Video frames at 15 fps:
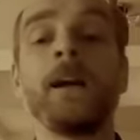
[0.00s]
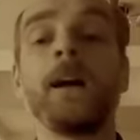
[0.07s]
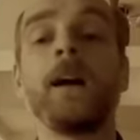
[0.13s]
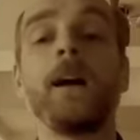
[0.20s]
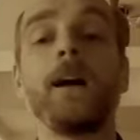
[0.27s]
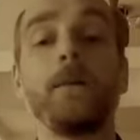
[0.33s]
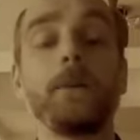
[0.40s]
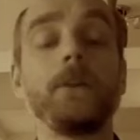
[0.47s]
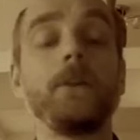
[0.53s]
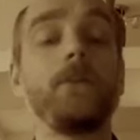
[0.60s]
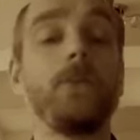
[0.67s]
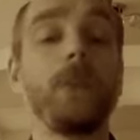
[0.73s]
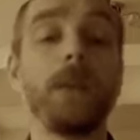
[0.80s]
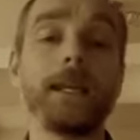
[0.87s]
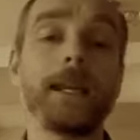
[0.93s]
but you
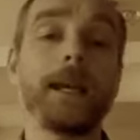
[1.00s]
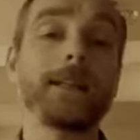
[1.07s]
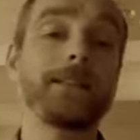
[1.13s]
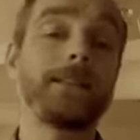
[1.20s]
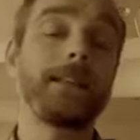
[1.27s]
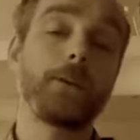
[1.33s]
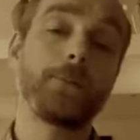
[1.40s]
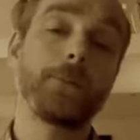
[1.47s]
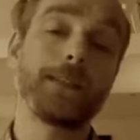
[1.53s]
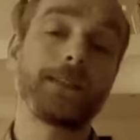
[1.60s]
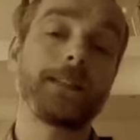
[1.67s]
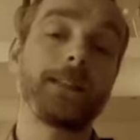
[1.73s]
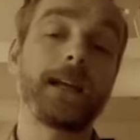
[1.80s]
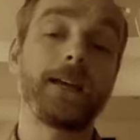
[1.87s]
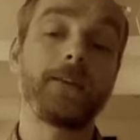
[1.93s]
really can set up this
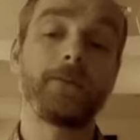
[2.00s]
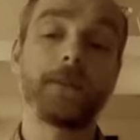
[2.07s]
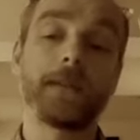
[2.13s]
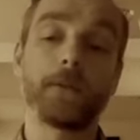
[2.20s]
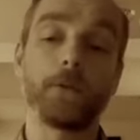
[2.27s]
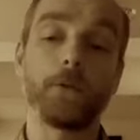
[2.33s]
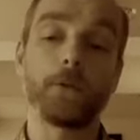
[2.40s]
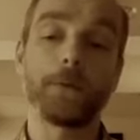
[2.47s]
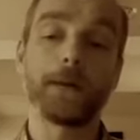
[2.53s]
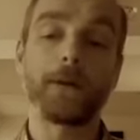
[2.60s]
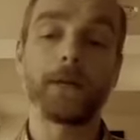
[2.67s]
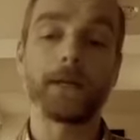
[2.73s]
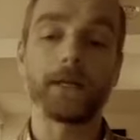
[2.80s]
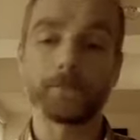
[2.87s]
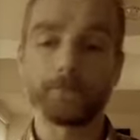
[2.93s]
today and forget all
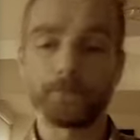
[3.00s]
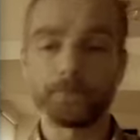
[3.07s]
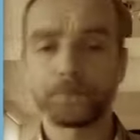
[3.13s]
about it.